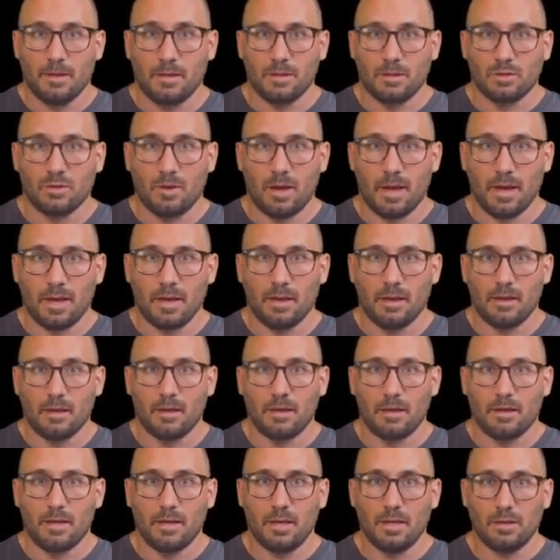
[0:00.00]
So I
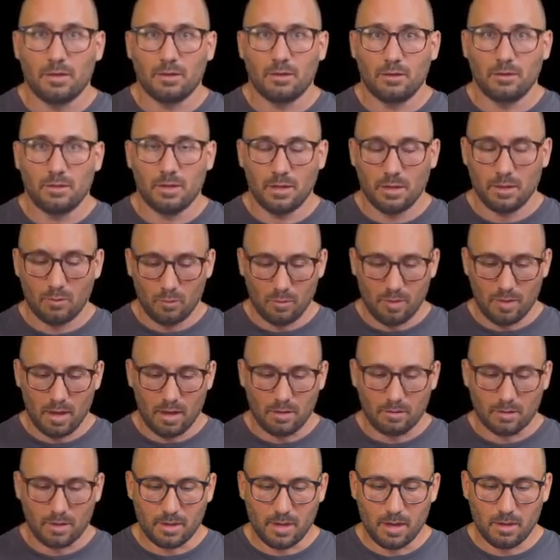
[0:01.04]
hit continue
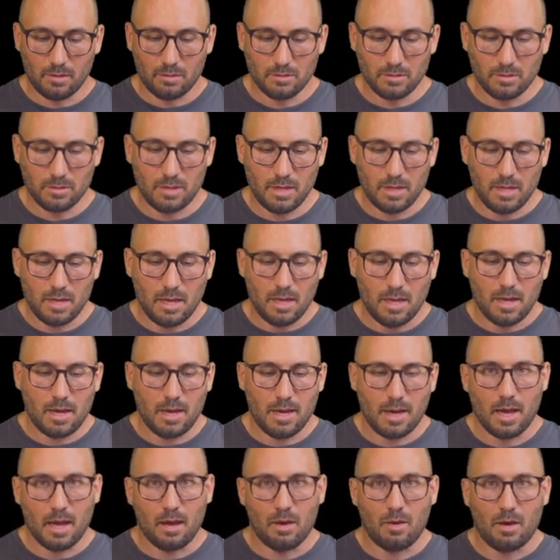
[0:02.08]
without account, and
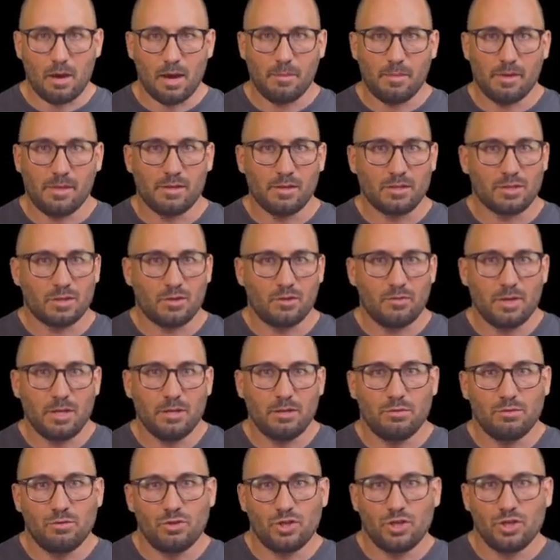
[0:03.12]
now I'm in the screen
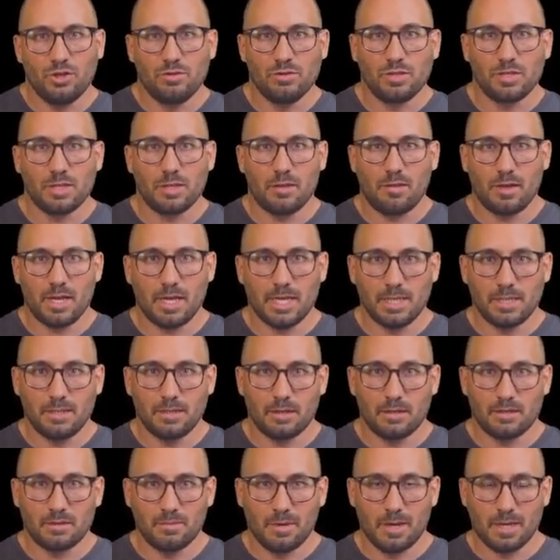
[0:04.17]
to choose the
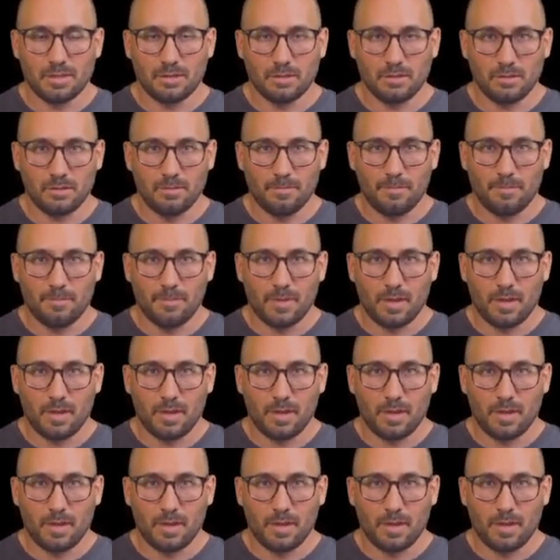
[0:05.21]
eSense Muscle